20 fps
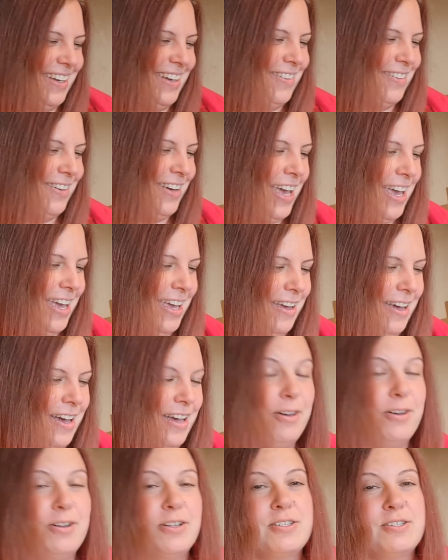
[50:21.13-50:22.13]
Okay,
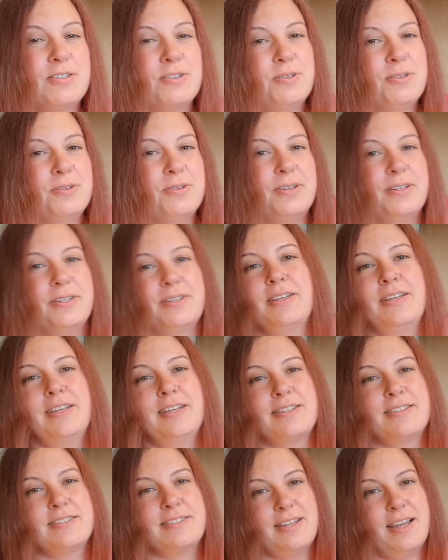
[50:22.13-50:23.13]
I also
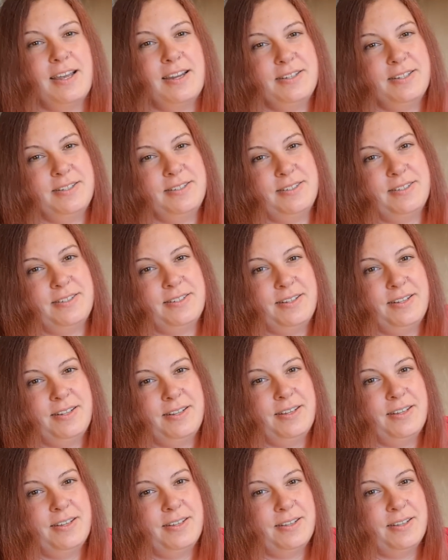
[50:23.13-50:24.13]
started
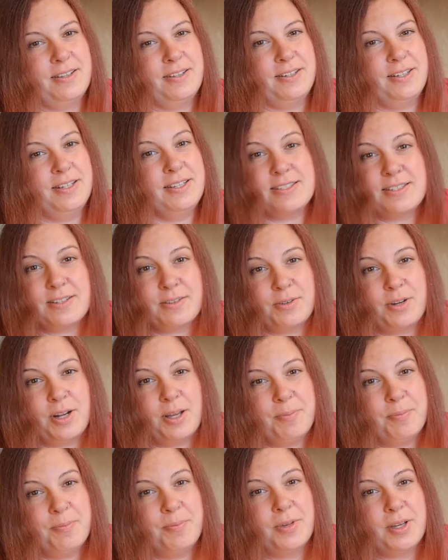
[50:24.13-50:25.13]
an
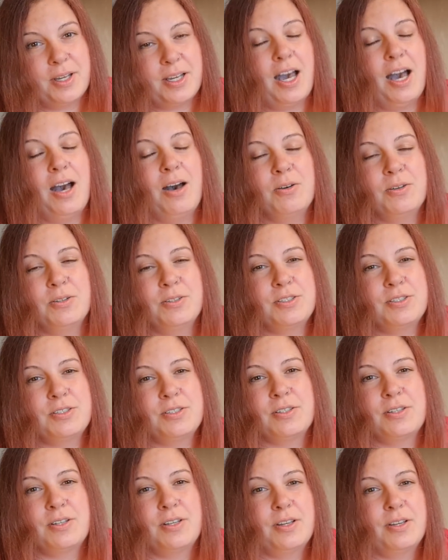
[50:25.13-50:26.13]
Instagram account
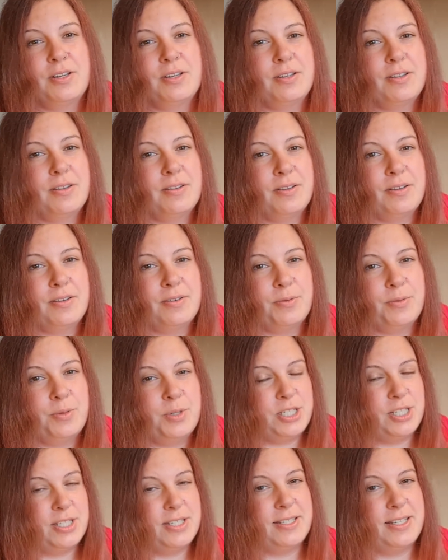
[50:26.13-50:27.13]

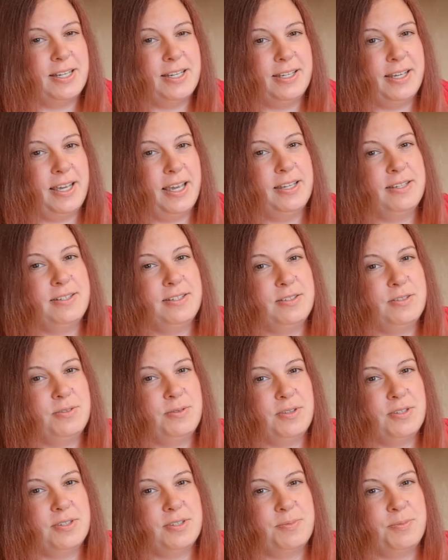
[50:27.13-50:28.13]
which is dedicated to
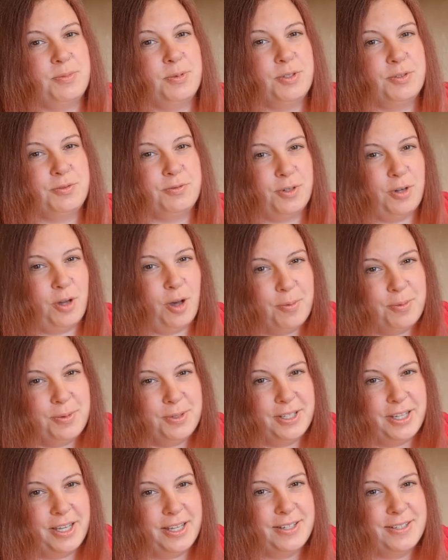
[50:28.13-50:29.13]
this beautiful
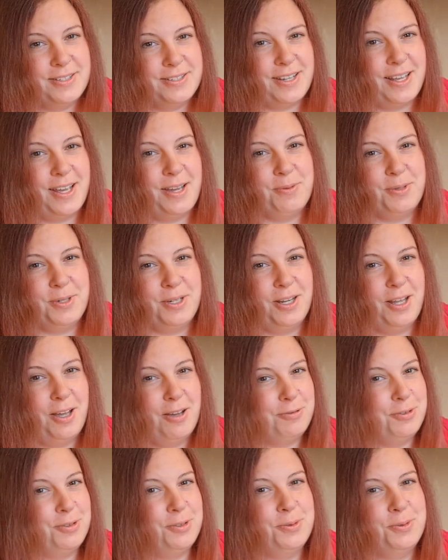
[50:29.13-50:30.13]
hobby, and I would
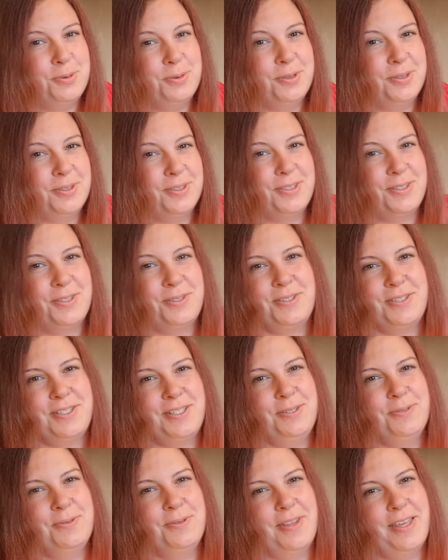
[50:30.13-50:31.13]
love you to see
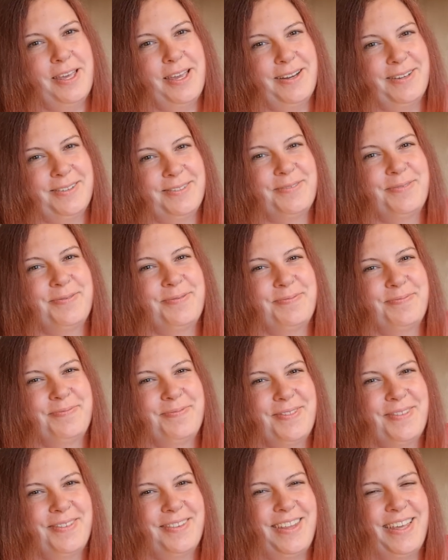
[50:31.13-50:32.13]
you there.
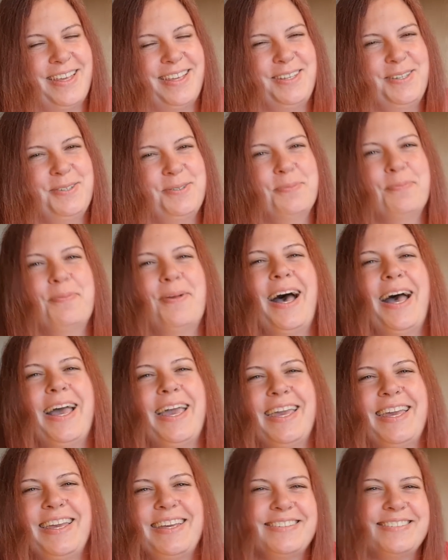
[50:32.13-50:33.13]
Thank you.
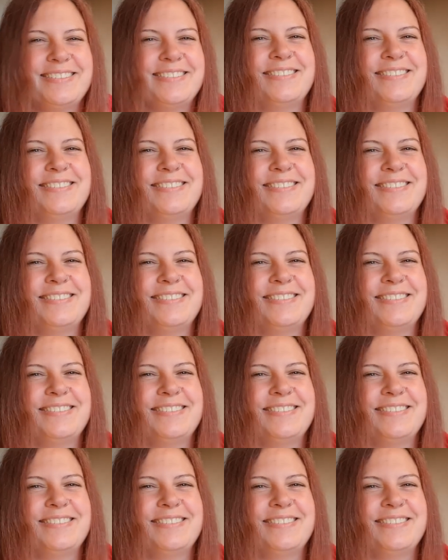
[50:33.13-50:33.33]
Bye.